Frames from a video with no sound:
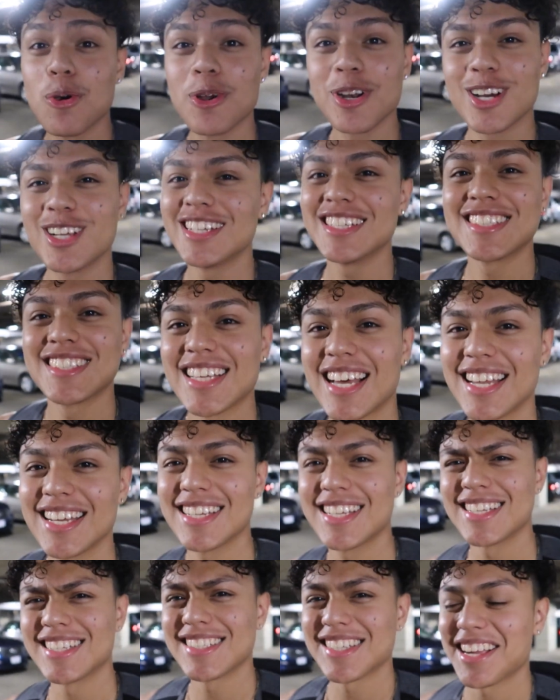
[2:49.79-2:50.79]
going
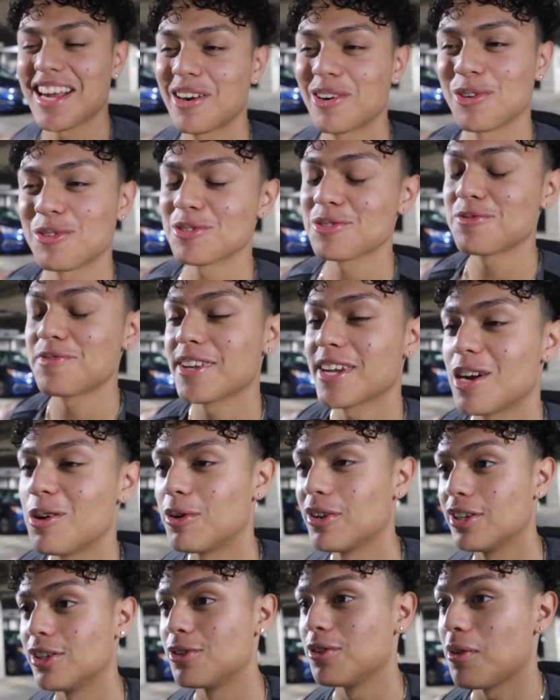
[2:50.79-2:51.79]
undecided because like, I don't know what the freak I
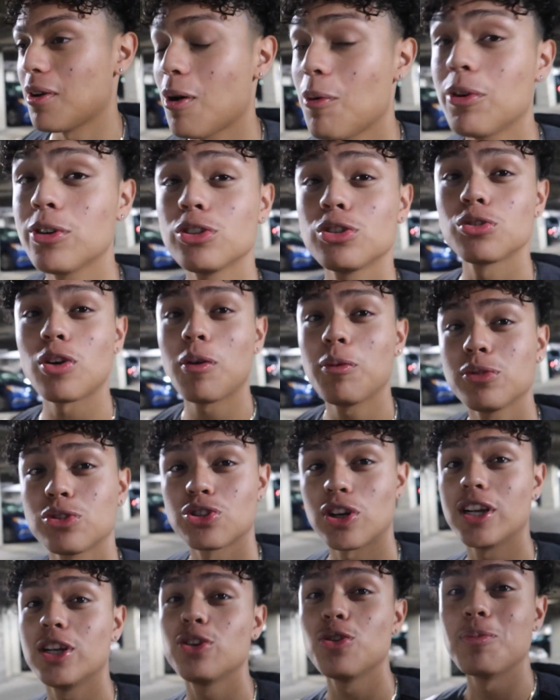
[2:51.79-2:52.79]
want to do. I was
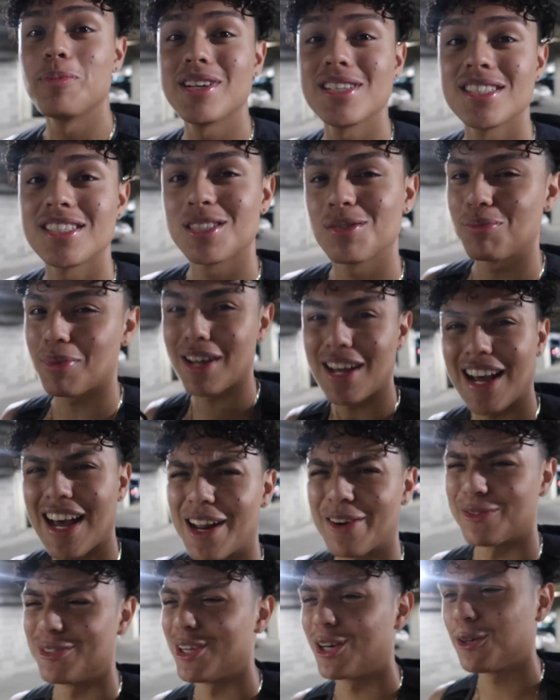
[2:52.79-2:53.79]
almost trying to do business, but
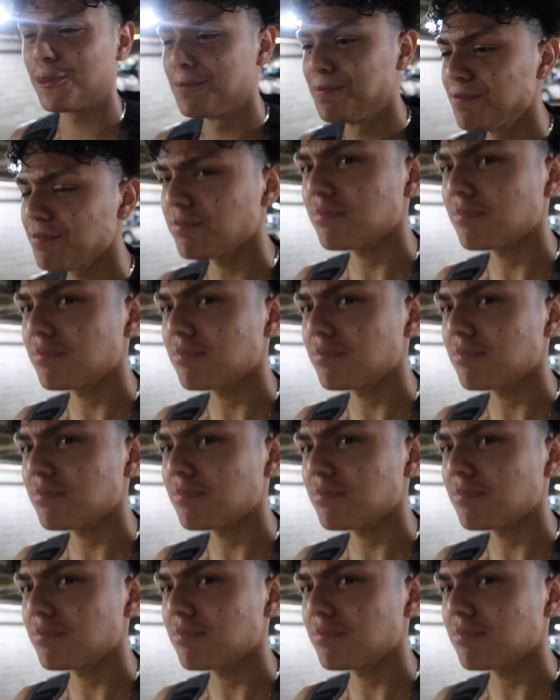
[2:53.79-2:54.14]
I don't know.